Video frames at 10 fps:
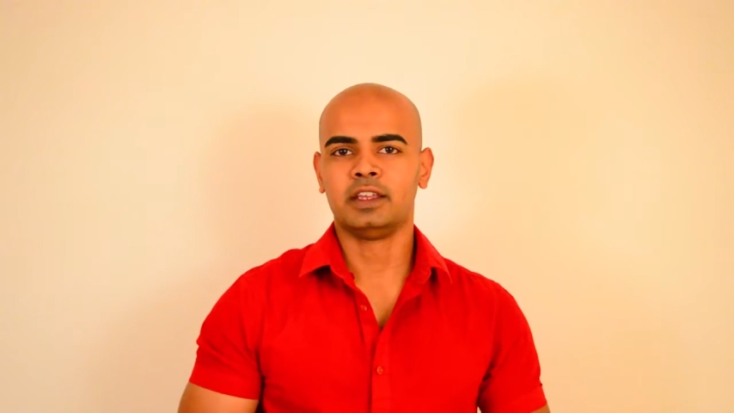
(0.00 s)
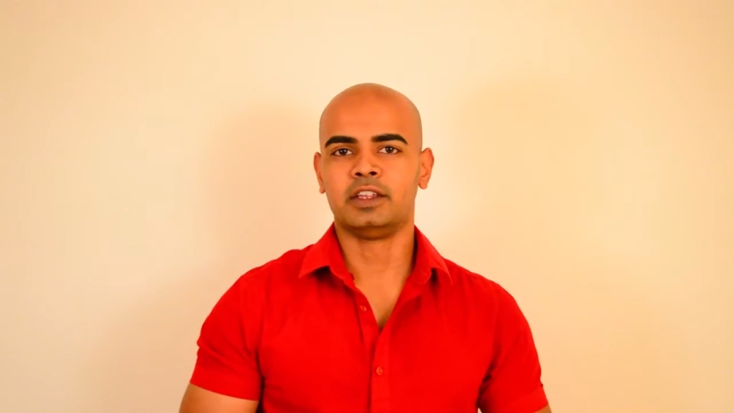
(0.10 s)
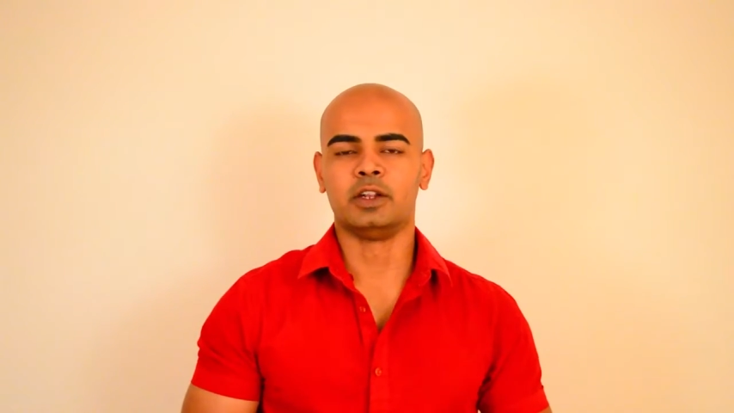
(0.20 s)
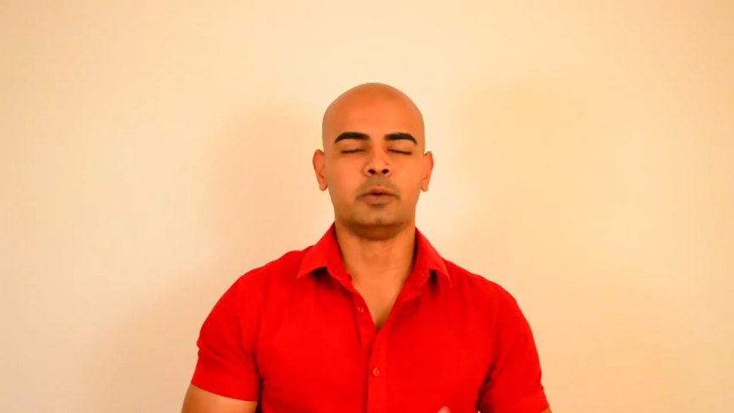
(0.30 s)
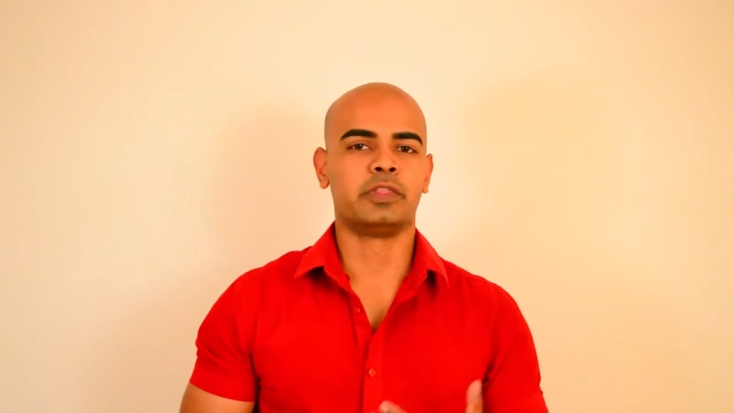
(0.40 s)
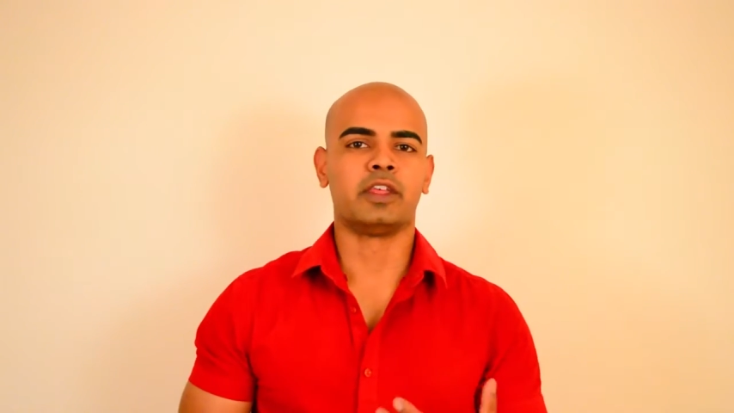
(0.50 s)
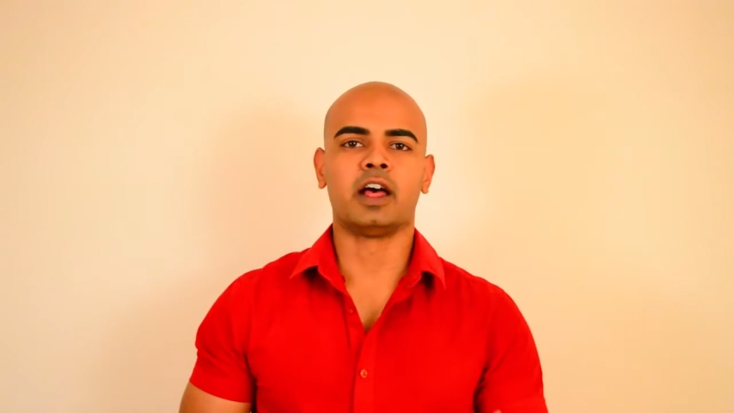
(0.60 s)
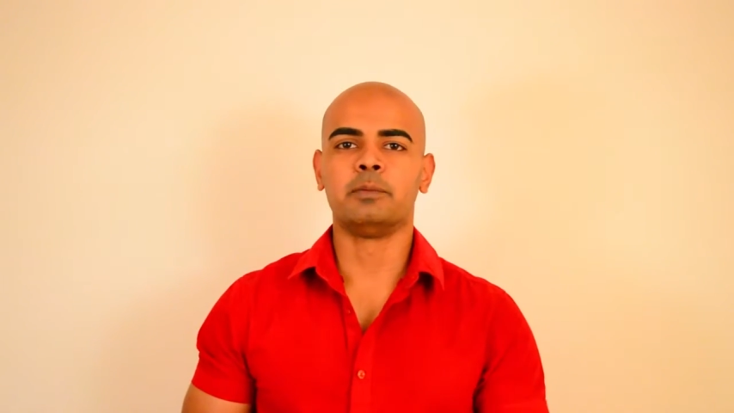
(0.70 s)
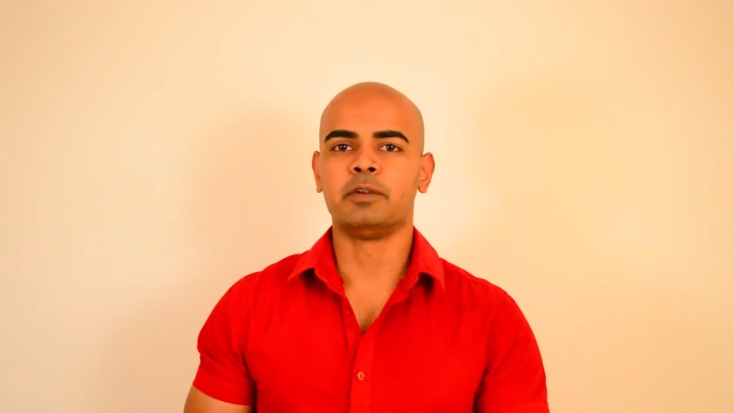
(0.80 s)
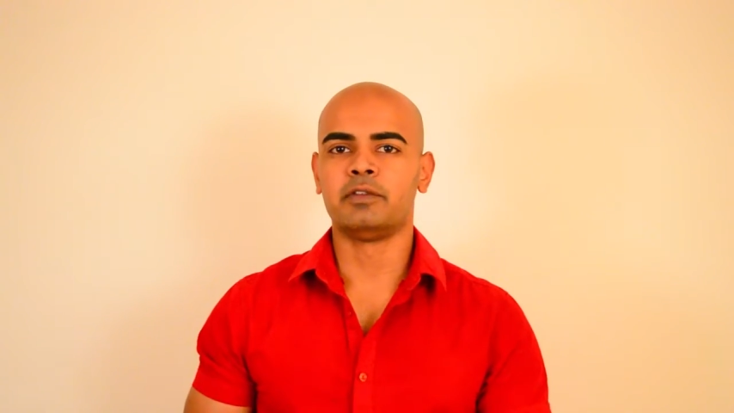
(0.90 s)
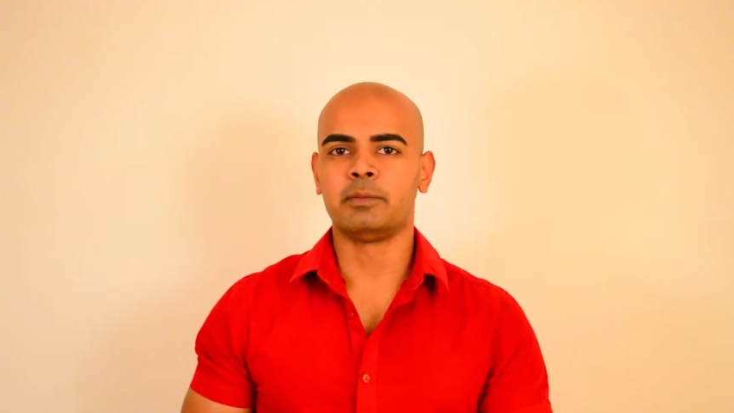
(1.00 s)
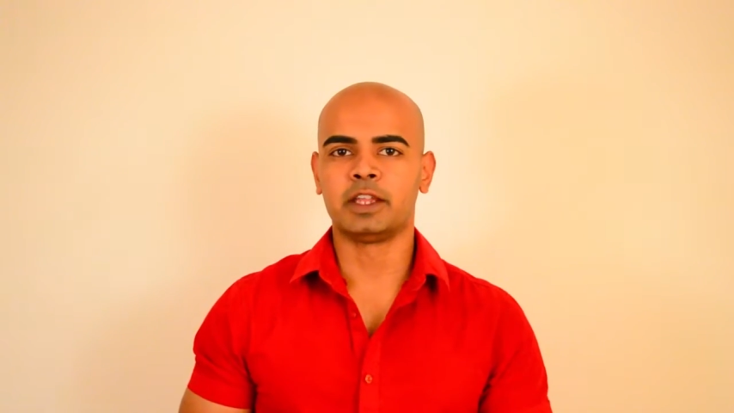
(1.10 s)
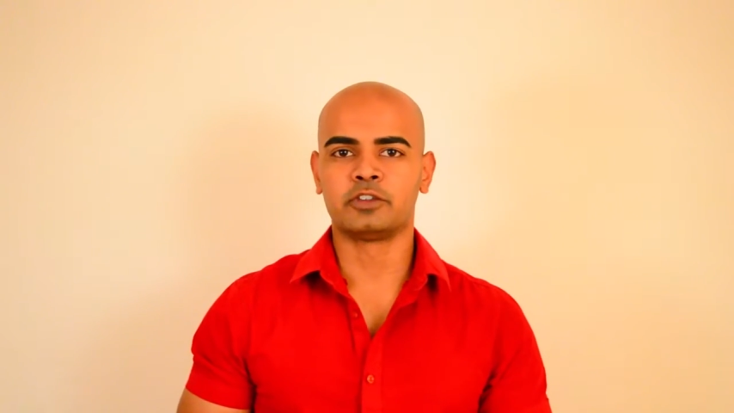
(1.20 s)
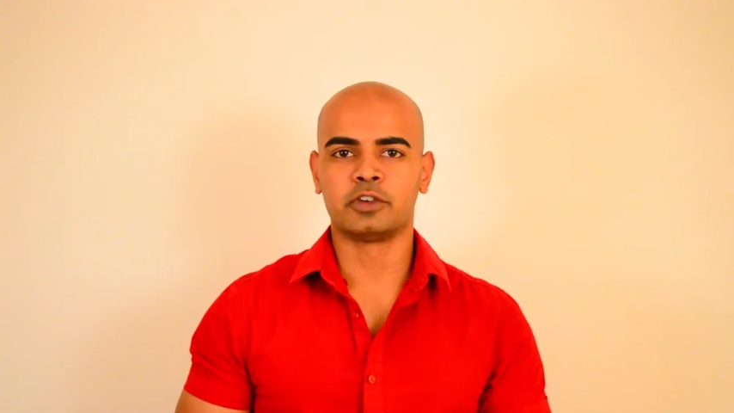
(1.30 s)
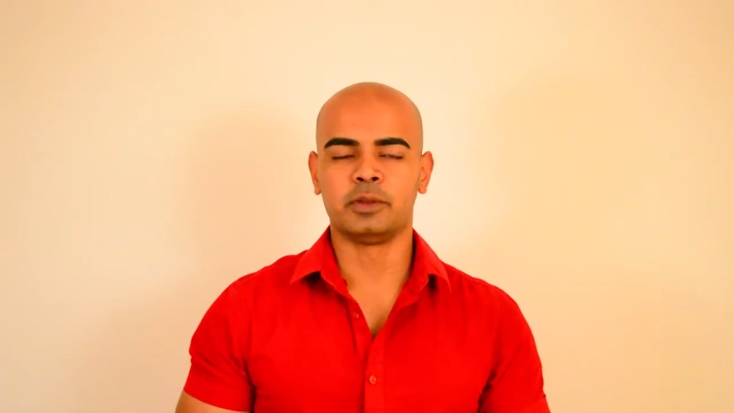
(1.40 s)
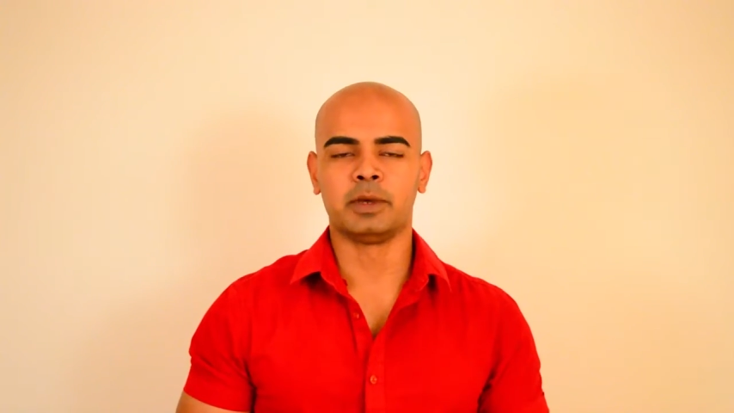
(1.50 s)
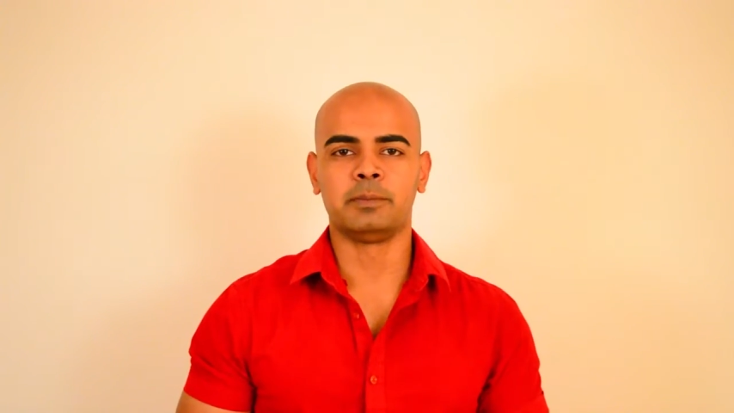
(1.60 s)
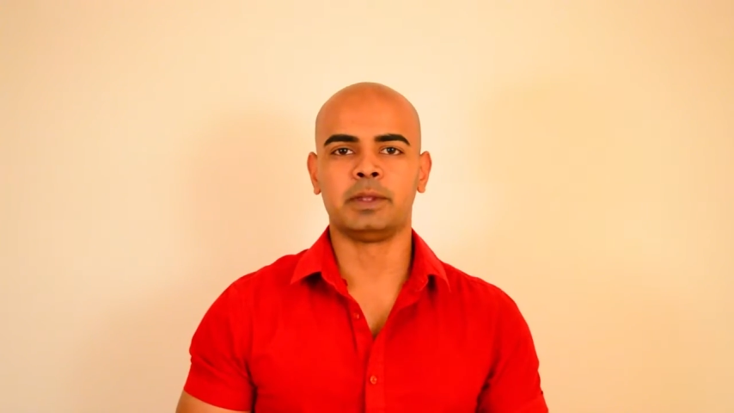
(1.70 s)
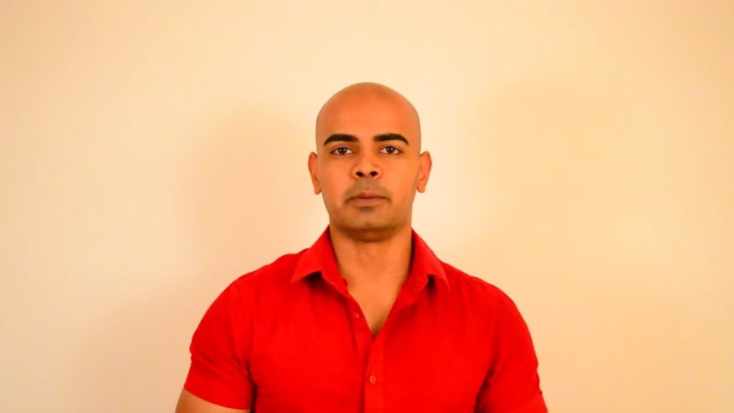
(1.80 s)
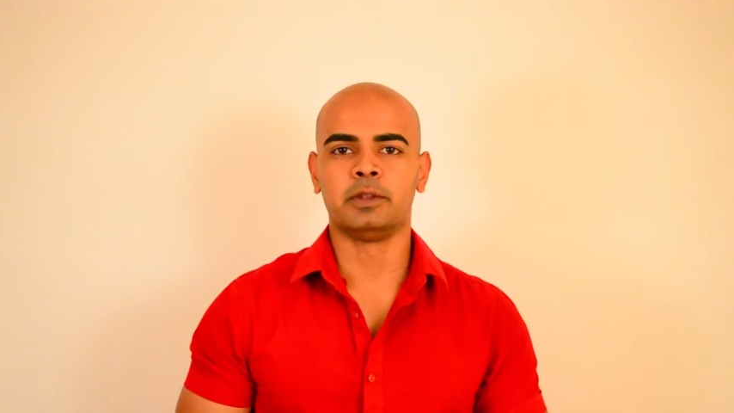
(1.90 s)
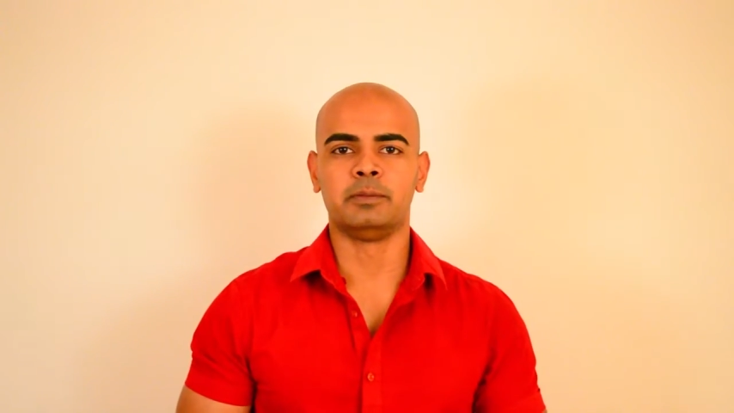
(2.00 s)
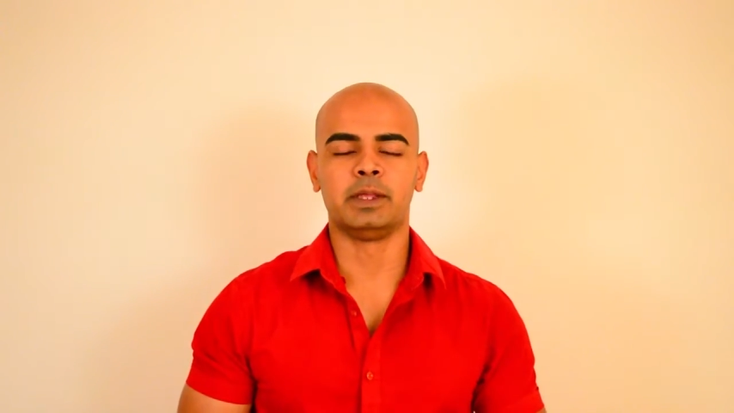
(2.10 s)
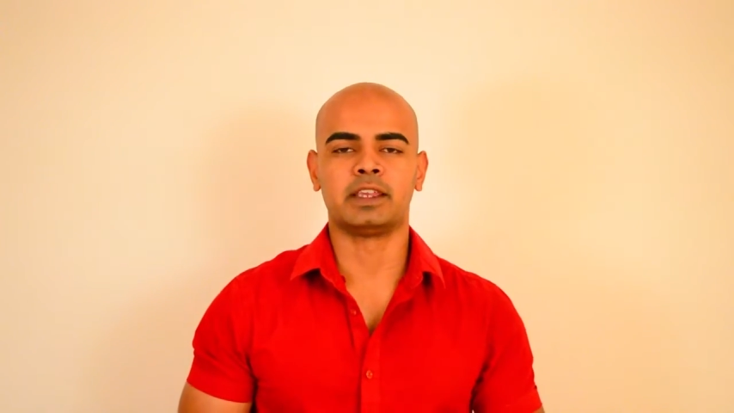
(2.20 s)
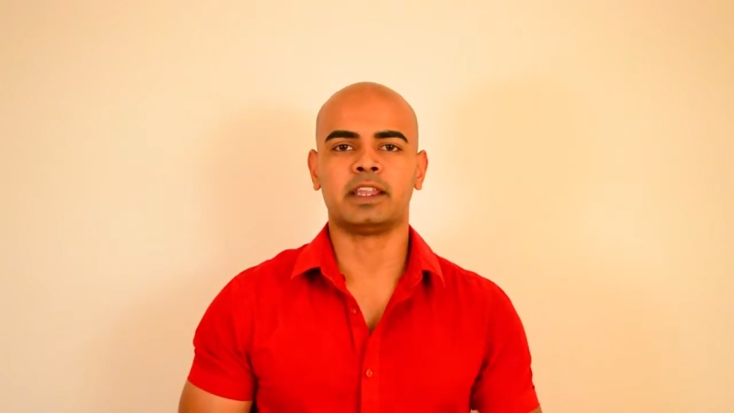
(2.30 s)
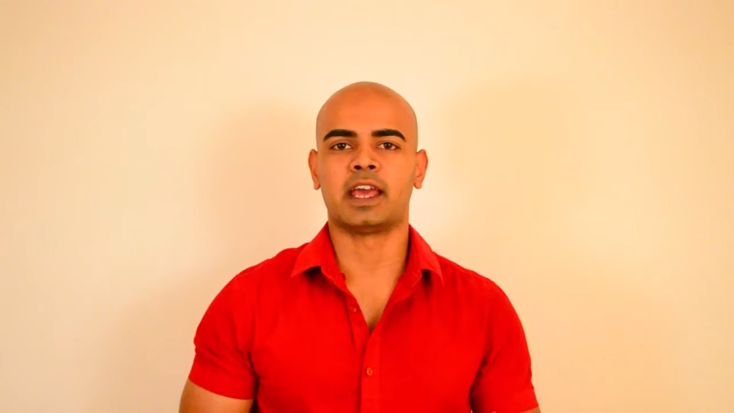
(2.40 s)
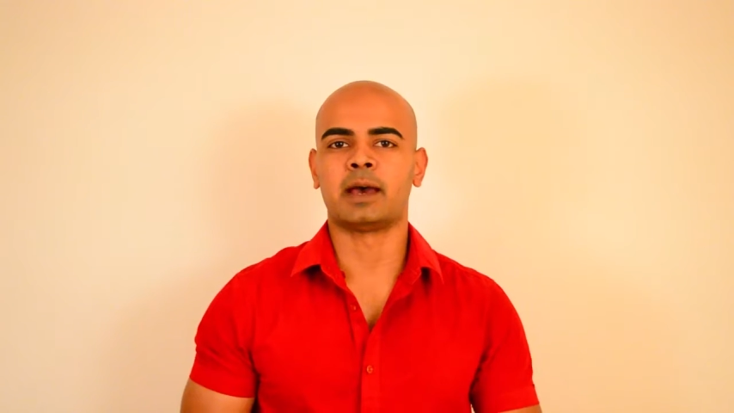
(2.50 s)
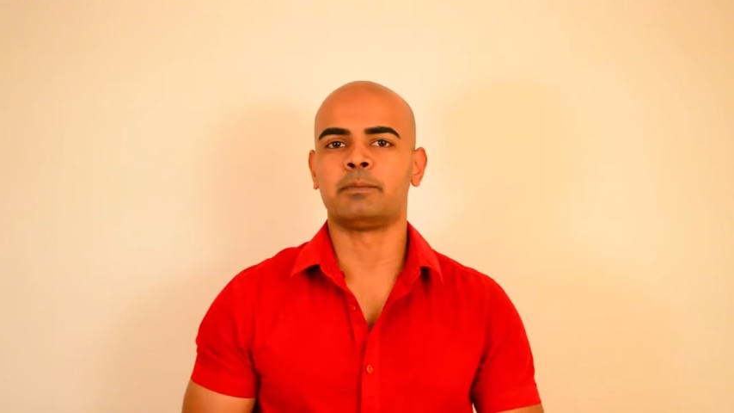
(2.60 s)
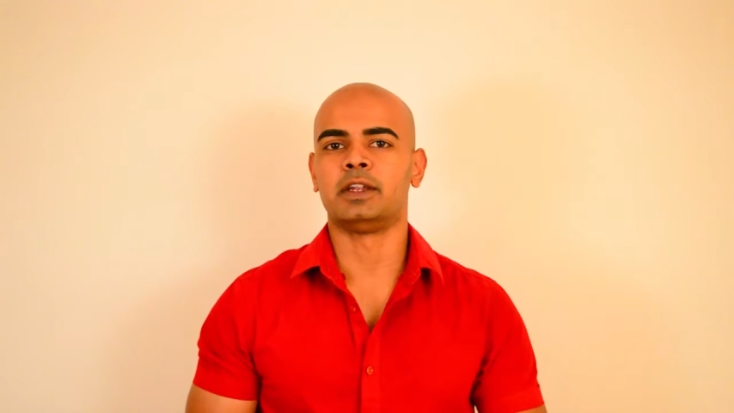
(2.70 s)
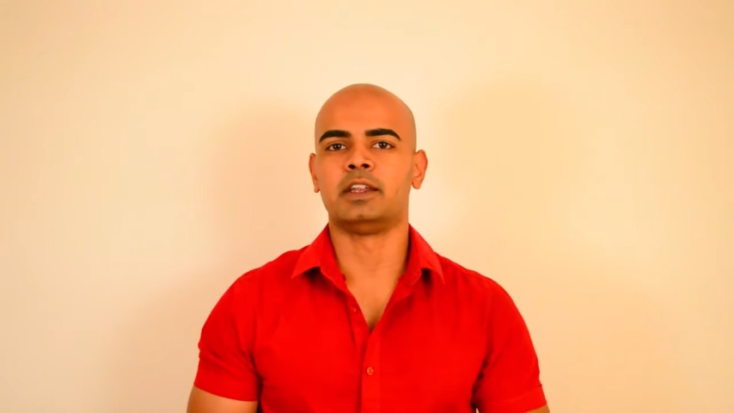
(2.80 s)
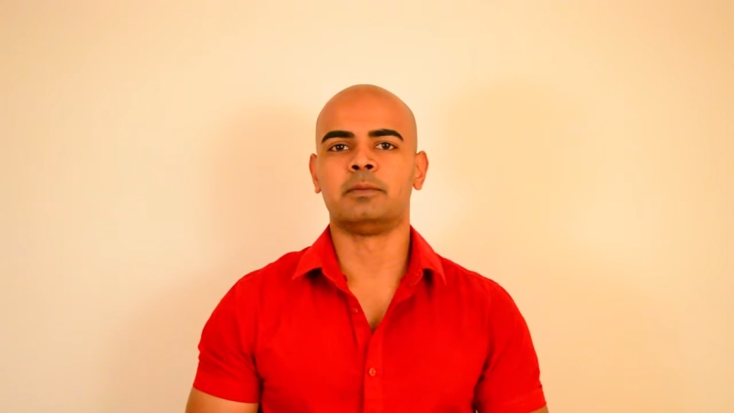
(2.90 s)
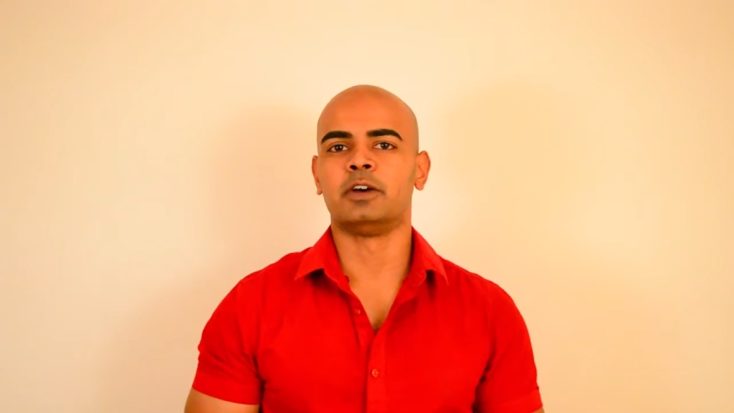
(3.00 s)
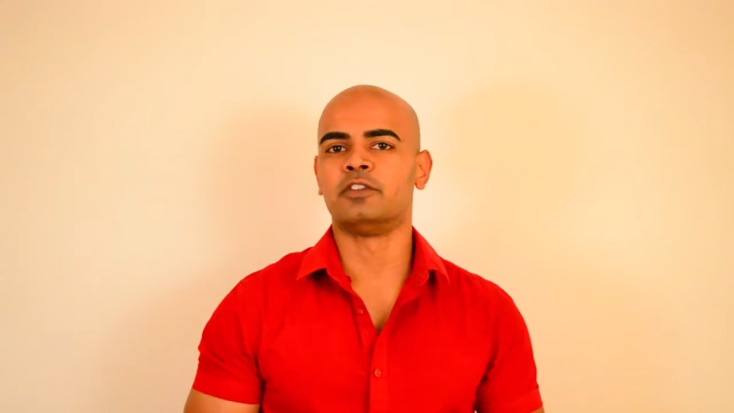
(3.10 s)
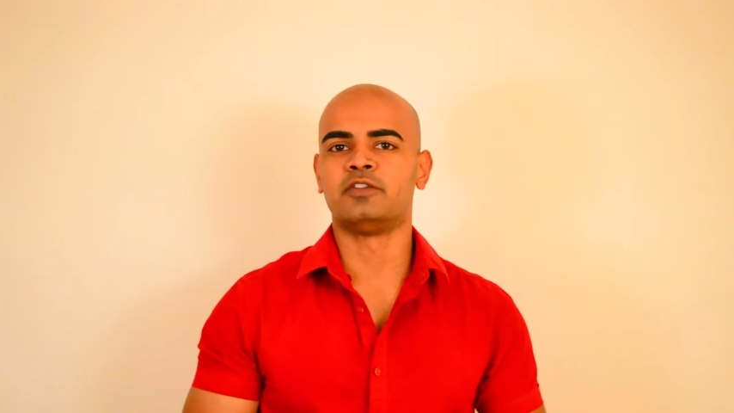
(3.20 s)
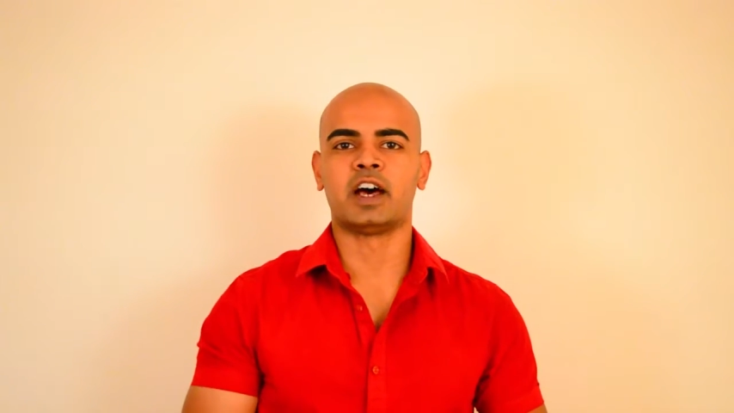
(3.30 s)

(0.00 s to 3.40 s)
you know, with the help of the mentor, you might be able to make it happen in about